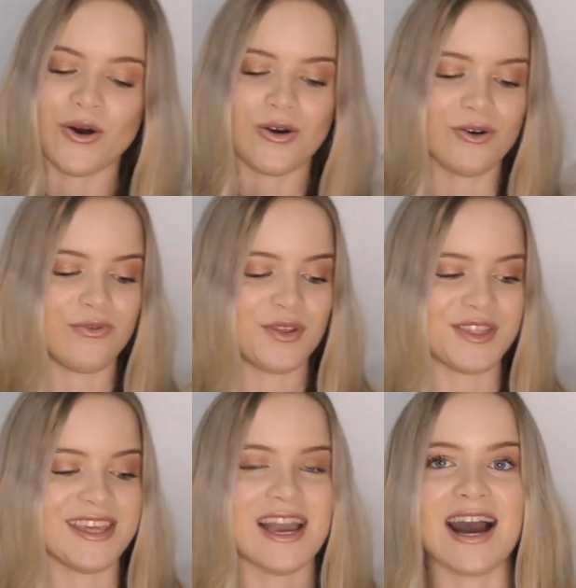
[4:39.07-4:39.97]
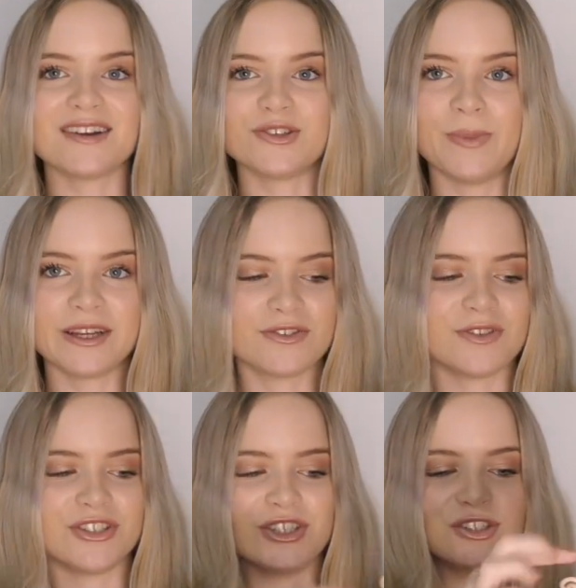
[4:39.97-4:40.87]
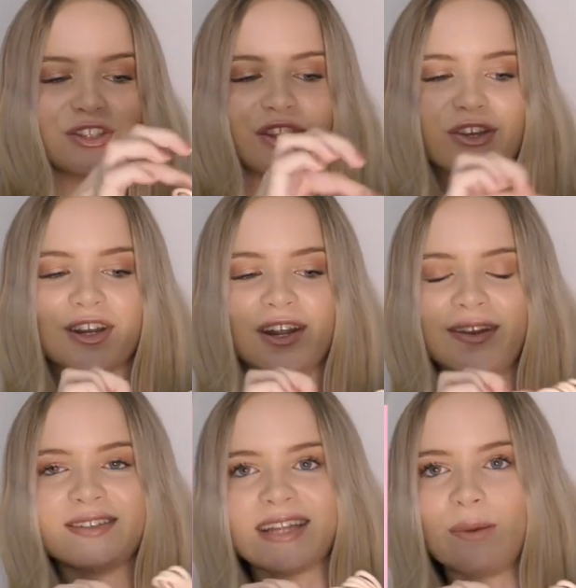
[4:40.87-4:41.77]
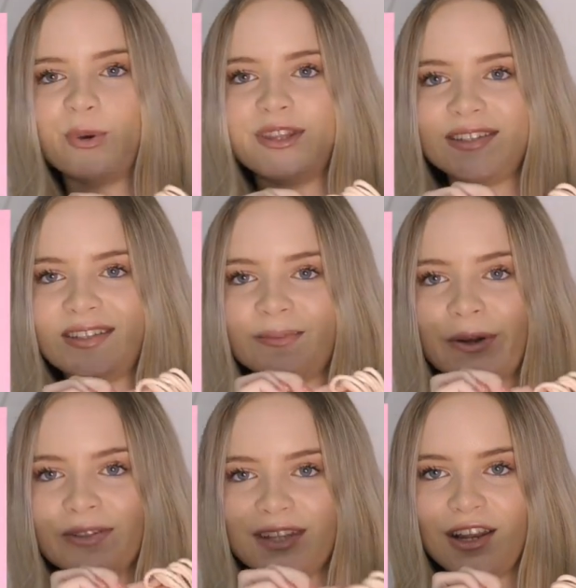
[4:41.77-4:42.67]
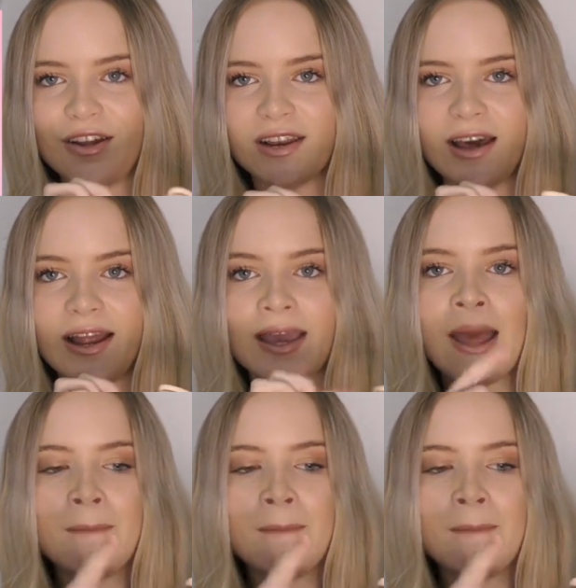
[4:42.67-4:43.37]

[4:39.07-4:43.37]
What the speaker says: of the actual picture of the shoes so that you can understand what this is supposed to look like,